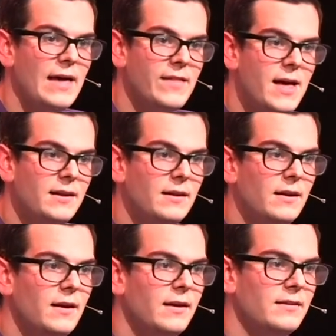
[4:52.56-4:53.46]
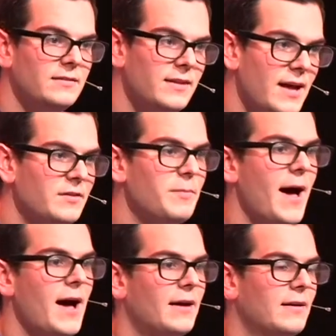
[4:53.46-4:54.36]
And then he stands
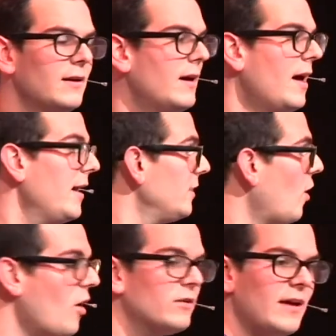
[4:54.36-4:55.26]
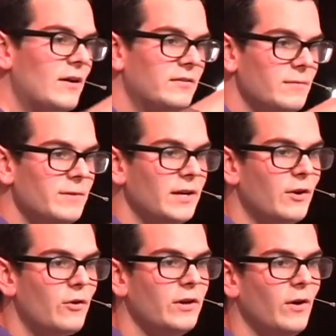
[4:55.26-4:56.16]
back and he calls out something
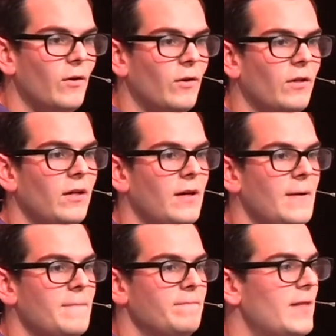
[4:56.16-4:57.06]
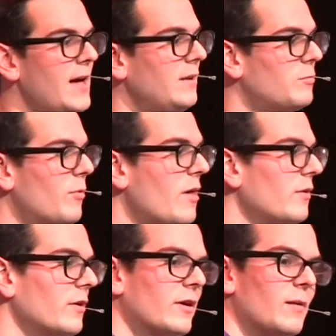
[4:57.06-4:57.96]
in Creole and his
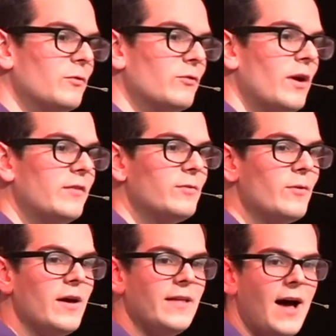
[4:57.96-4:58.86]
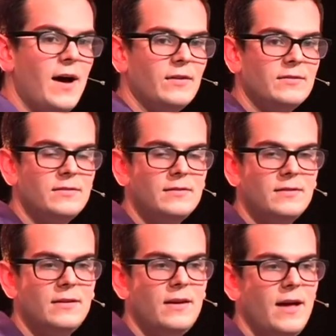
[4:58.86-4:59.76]
brother comes running from around the
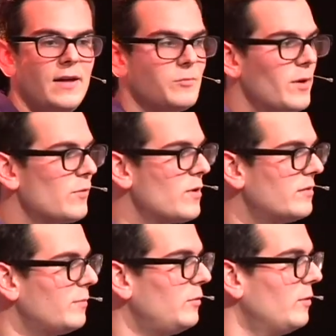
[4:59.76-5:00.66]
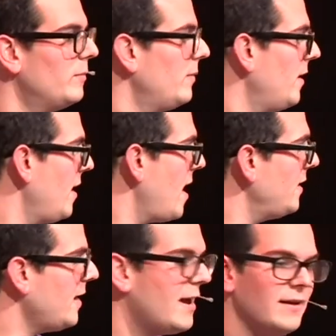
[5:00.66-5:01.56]
house. His brother runs up to him,
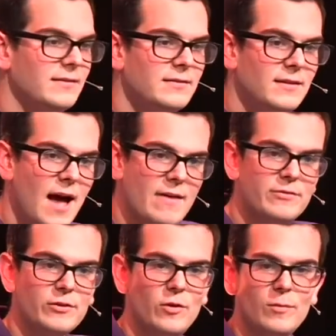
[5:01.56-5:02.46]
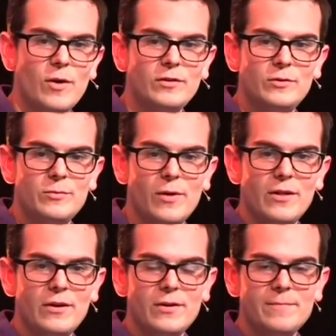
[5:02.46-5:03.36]
and he hands half of the granola bar to his
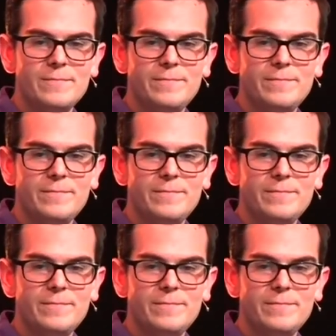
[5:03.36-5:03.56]
brother.